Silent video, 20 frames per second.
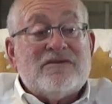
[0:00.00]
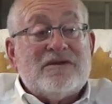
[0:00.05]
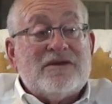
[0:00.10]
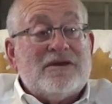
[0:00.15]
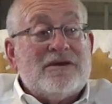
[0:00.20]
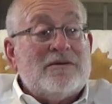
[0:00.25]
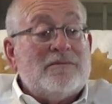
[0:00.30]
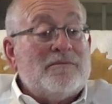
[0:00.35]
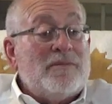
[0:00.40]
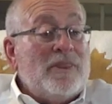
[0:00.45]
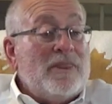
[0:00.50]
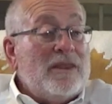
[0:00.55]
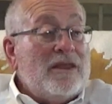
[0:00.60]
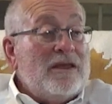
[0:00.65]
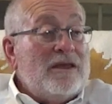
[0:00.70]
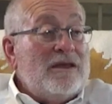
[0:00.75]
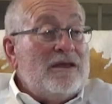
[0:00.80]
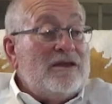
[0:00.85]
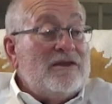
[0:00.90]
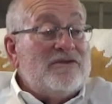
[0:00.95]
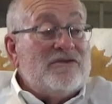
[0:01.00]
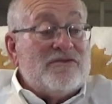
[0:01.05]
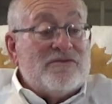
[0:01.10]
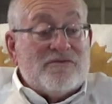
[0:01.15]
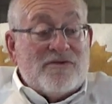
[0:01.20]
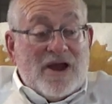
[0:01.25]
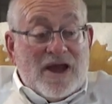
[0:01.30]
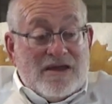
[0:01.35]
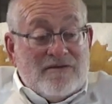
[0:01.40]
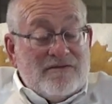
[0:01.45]
Uh, it is
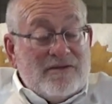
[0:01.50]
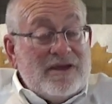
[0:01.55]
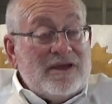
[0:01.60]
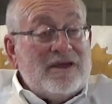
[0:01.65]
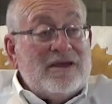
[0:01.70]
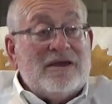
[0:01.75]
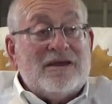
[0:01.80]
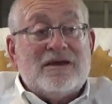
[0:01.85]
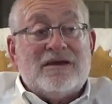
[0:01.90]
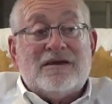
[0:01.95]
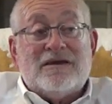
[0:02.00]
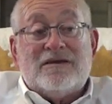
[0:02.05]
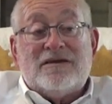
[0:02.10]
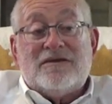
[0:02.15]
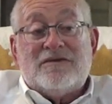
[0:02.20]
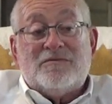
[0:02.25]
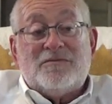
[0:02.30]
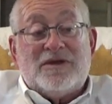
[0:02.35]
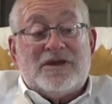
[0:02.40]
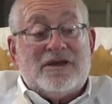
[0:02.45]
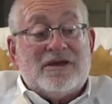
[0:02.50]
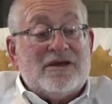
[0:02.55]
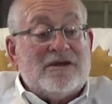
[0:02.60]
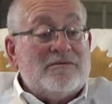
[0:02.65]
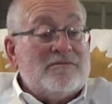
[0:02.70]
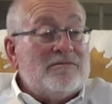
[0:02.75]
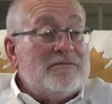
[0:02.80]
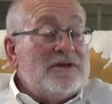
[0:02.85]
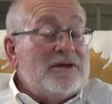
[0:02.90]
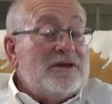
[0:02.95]
thriving. Uh, it has
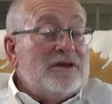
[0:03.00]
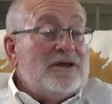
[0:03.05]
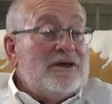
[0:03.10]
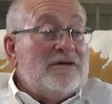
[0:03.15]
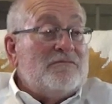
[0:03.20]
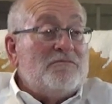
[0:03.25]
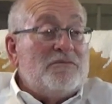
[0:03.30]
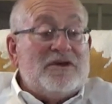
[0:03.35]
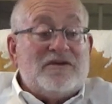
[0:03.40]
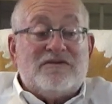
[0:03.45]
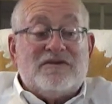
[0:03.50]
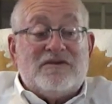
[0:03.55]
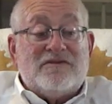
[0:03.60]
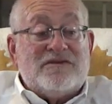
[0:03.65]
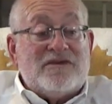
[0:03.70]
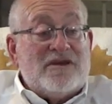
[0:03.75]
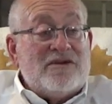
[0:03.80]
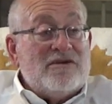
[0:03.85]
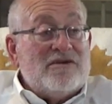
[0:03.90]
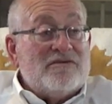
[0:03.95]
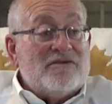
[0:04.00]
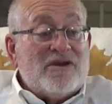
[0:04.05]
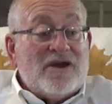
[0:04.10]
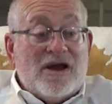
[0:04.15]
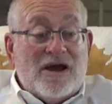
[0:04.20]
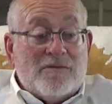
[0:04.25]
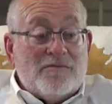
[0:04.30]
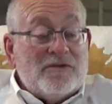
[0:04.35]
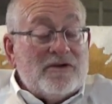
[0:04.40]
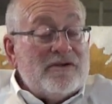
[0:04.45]
become a busy center of
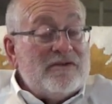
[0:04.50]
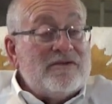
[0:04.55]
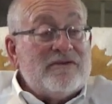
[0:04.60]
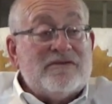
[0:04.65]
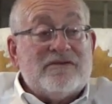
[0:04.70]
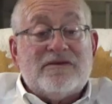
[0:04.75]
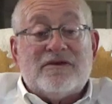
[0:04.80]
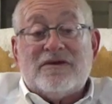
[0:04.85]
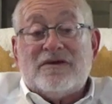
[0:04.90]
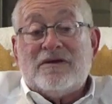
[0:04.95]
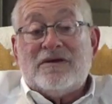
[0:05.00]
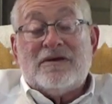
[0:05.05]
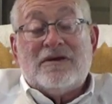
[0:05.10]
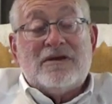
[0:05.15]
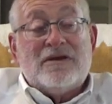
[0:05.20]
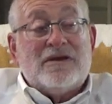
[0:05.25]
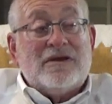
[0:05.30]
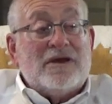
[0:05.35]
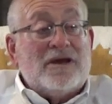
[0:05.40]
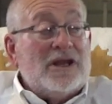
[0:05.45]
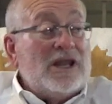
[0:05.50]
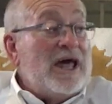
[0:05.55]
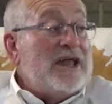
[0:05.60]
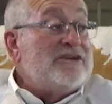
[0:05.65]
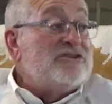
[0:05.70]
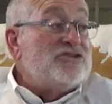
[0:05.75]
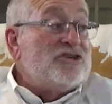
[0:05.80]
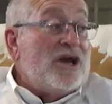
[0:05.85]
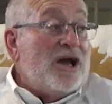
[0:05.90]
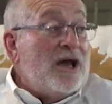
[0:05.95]
commerce, uh, a lot
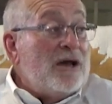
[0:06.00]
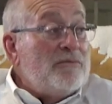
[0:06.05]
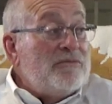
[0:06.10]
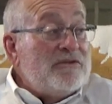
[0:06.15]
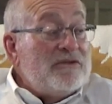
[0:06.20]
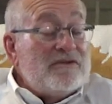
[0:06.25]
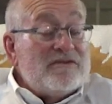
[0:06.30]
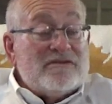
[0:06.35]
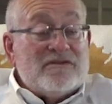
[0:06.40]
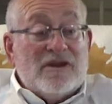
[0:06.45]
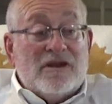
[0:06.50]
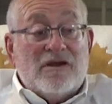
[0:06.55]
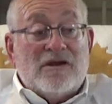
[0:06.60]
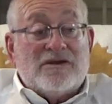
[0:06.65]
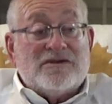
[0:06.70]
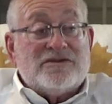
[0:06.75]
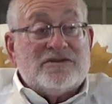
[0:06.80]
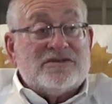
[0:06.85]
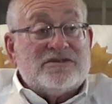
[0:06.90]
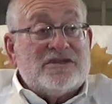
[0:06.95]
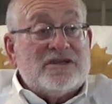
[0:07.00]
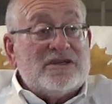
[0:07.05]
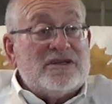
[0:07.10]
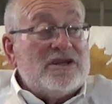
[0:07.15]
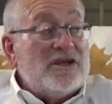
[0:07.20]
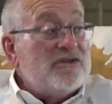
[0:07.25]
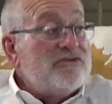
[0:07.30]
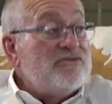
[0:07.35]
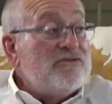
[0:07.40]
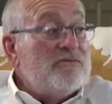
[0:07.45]
of jobs. It's the largest
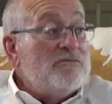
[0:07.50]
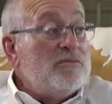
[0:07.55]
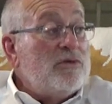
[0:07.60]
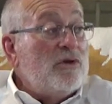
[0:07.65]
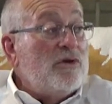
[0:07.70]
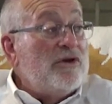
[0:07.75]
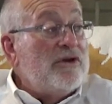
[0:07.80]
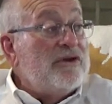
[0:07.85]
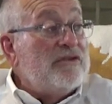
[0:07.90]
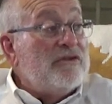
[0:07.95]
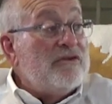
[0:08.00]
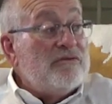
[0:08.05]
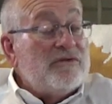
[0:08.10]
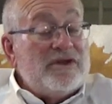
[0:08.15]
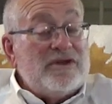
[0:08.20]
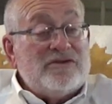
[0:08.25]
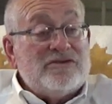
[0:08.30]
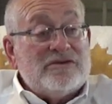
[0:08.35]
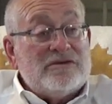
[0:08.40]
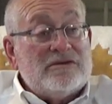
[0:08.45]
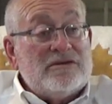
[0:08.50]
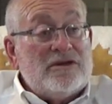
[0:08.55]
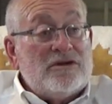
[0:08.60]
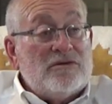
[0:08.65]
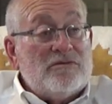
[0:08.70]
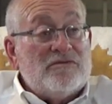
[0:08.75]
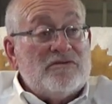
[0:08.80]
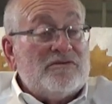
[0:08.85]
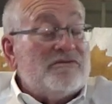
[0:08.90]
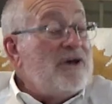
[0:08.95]
industrial employer in the region. You know,
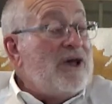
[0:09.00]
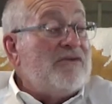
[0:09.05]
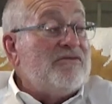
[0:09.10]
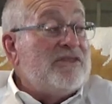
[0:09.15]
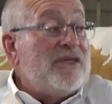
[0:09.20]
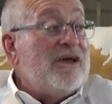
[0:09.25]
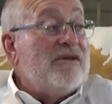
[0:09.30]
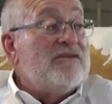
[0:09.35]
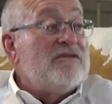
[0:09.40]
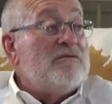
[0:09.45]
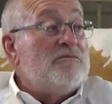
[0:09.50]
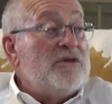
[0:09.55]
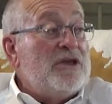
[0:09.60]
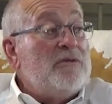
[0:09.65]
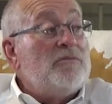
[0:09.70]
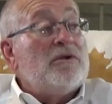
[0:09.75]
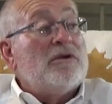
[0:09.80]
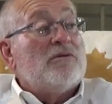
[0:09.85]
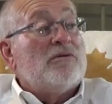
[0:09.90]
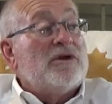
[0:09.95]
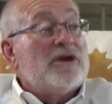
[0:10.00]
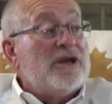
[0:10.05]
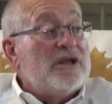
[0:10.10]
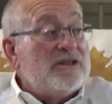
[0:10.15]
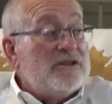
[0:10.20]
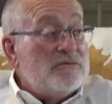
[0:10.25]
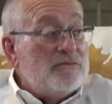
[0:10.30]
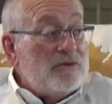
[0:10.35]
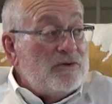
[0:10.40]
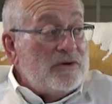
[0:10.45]
over 5,000 people work
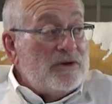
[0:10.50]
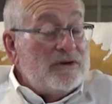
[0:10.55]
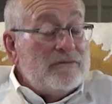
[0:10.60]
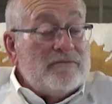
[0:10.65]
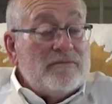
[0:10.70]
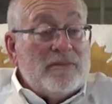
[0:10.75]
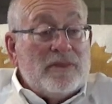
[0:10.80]
at the port.